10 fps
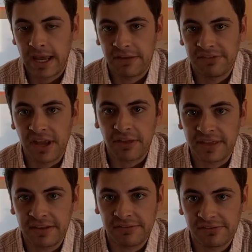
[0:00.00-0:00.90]
guys,
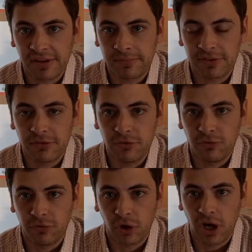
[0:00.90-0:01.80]
nothing is a
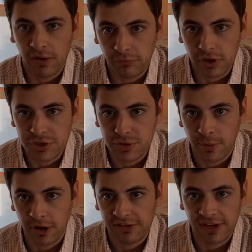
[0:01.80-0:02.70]
substitute for coverage,
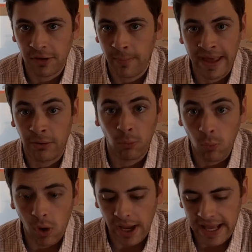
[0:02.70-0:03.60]
Marty said, no matter
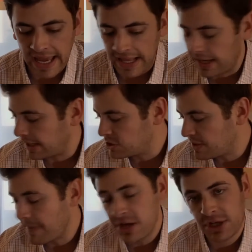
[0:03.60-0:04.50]
what. And
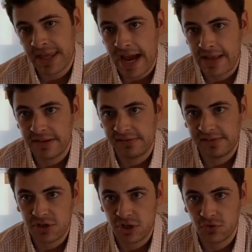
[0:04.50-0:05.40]
she mentioned that
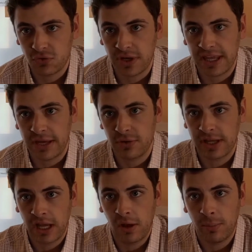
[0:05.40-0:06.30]
decision tree that you
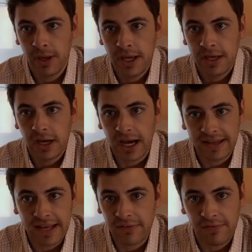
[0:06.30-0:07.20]
can help
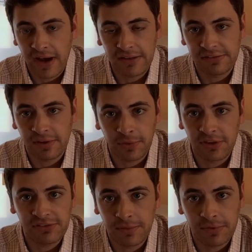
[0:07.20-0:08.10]
identify some of
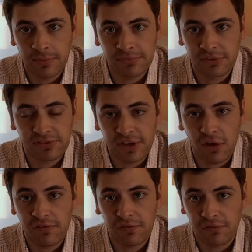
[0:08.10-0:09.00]
the symptoms
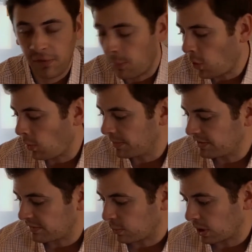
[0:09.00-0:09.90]
yourself from home.
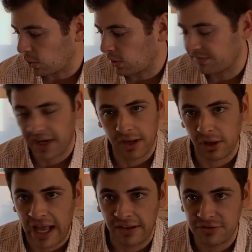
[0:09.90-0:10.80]
This is what it looks like. A
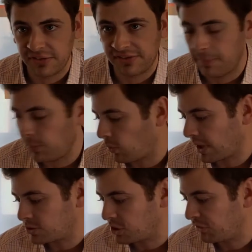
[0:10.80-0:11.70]
lot of just simple
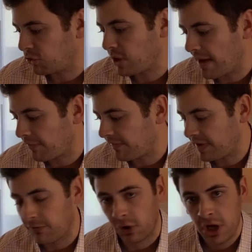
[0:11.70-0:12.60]
questions. Do you have a
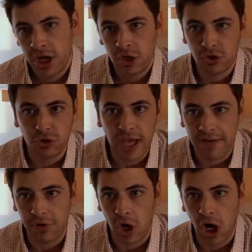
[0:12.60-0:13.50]
fever? Do you
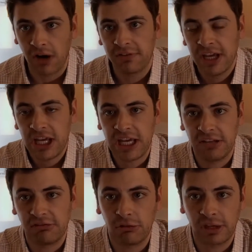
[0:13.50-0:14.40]
have a cough? It
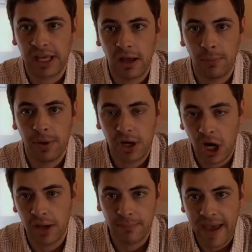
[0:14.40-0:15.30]
can certainly help
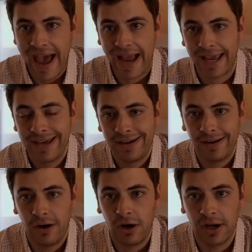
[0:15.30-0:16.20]
cut back
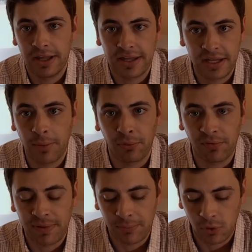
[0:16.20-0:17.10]
on the number
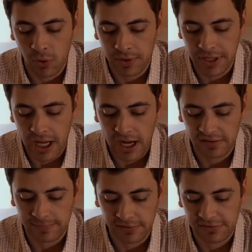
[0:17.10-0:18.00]
of people going to the
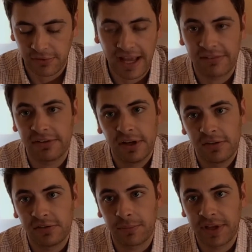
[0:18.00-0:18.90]
hospital. So that's
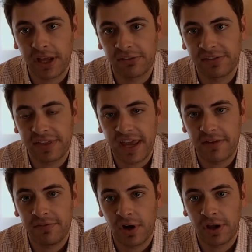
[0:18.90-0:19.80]
something else that they
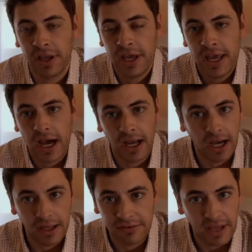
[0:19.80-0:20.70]
have done.
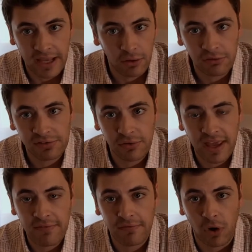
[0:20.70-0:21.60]
And also,
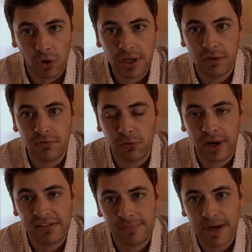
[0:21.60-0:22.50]
they've argued
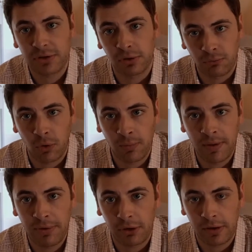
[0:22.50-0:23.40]
for a special
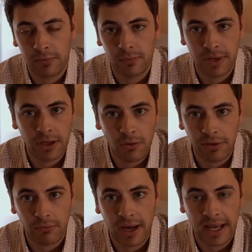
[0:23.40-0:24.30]
enrollment period. We know
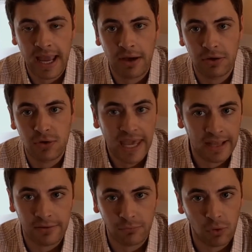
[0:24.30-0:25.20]
that right now you
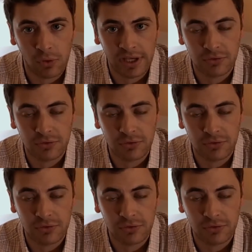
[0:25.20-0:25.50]
can enroll in